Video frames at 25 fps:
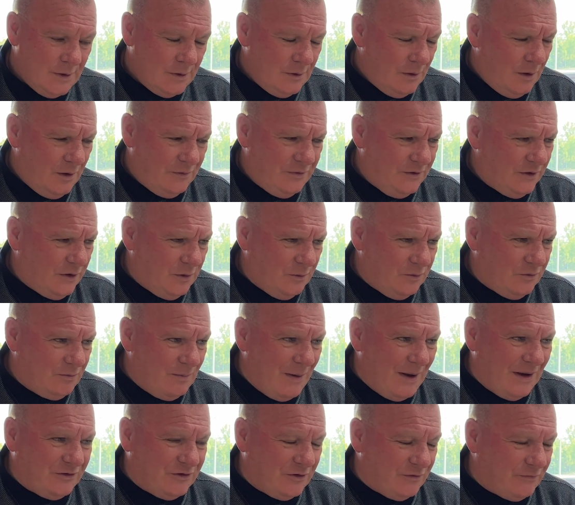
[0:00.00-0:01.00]
I think it was
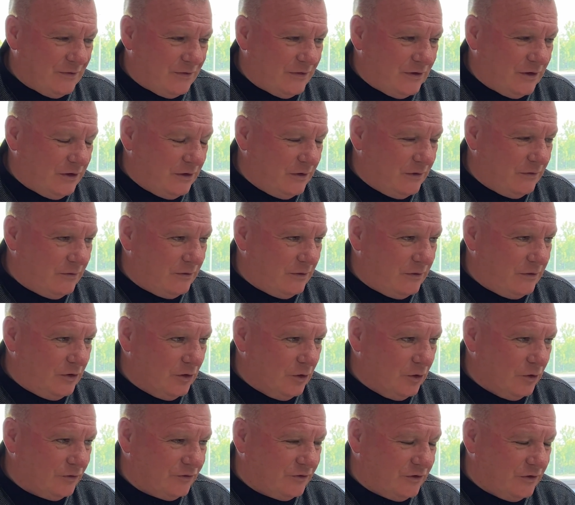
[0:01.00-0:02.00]
massive. I think you, you
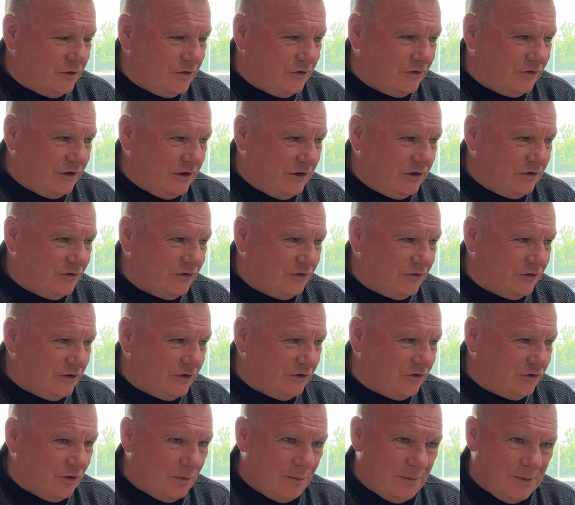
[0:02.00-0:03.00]
looked at the seasons
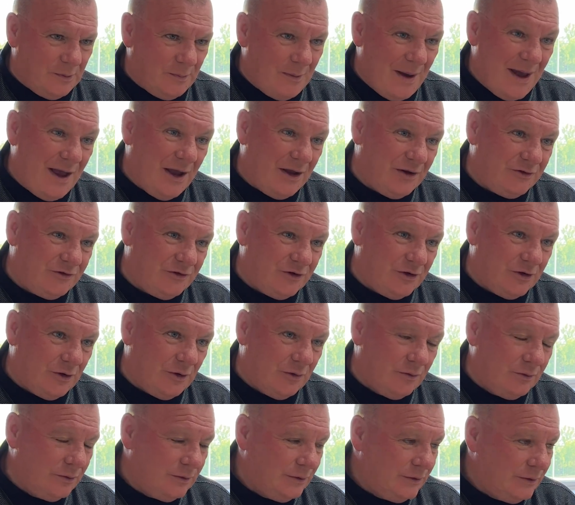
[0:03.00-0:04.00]
that some of them had. You
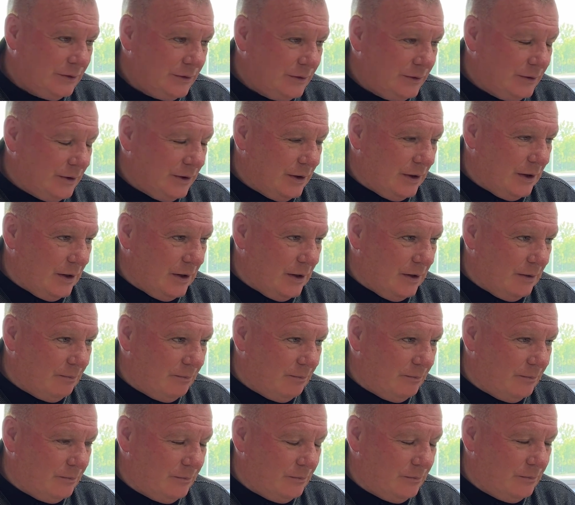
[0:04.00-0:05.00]
know,
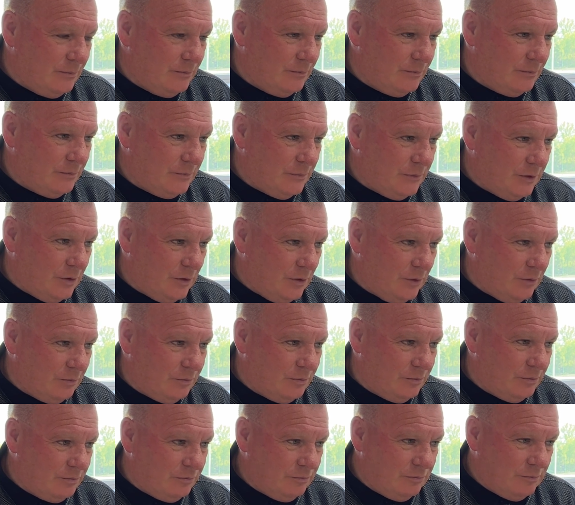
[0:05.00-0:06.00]
um, you know,
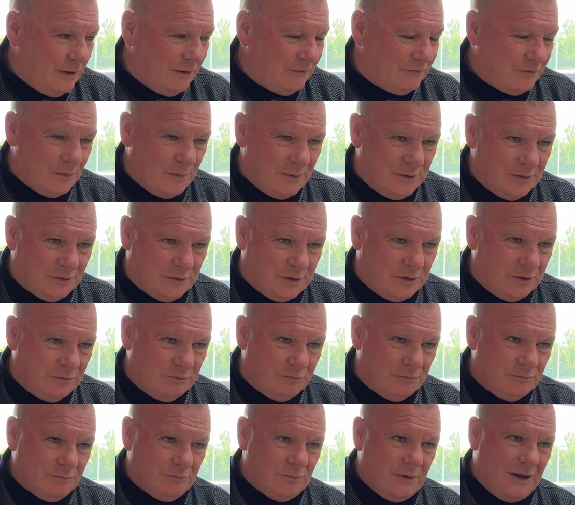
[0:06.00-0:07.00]
everyone
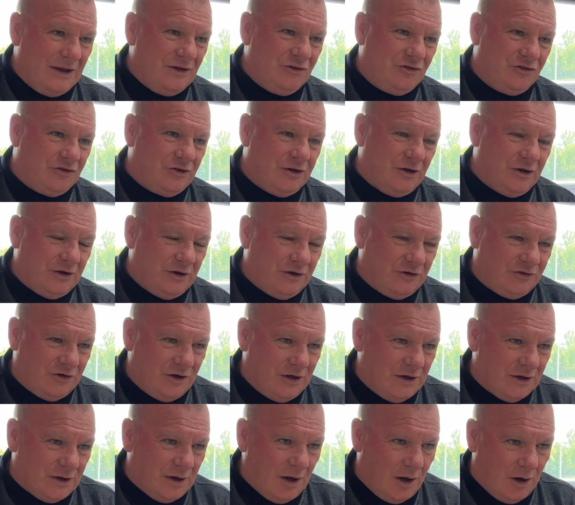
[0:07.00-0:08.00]
can instantly
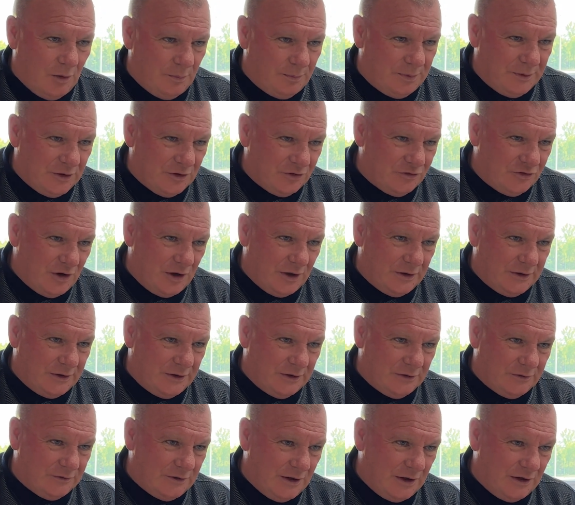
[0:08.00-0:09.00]
say Carl Piergianni
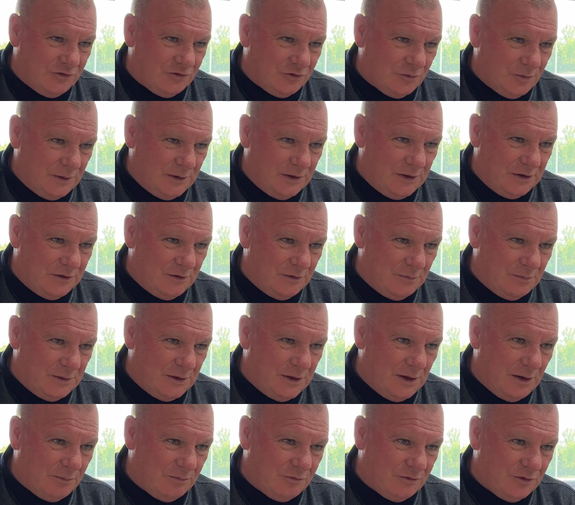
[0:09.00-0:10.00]
and Dan Sweeney. They've
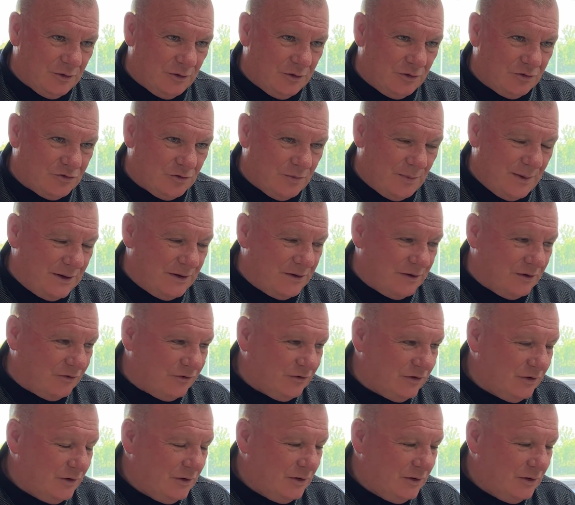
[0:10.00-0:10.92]
been absolutely tremendous.